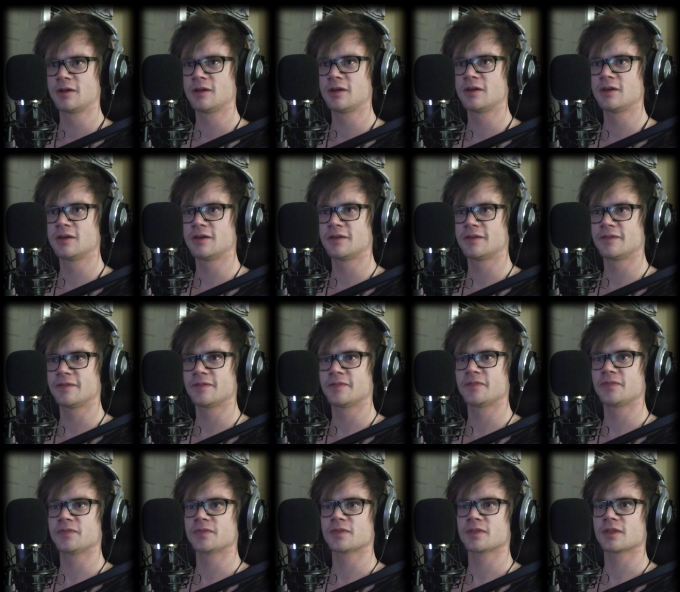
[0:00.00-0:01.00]

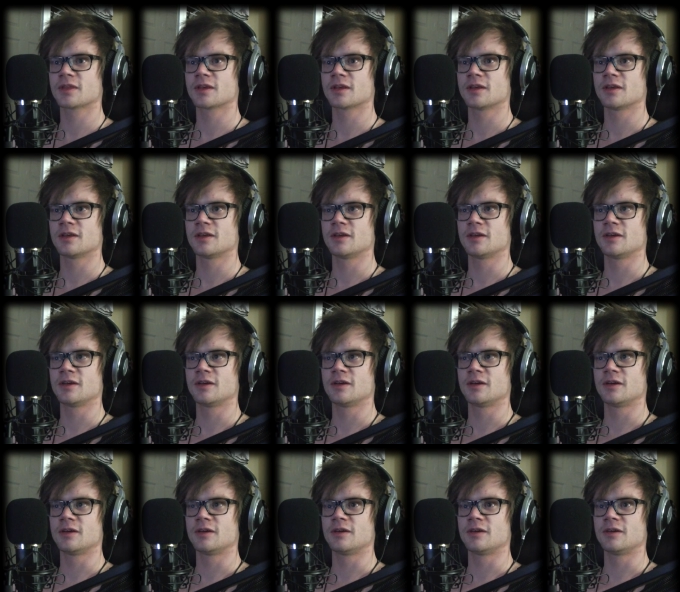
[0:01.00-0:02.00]

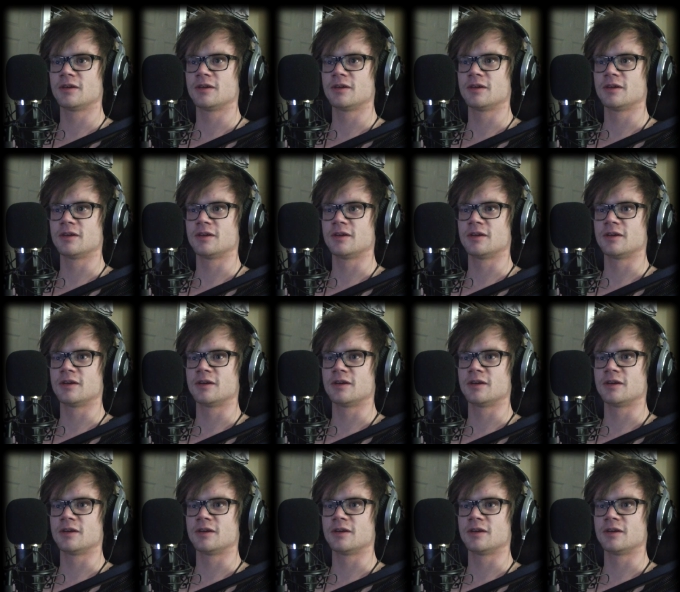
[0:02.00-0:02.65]
Nothing is said.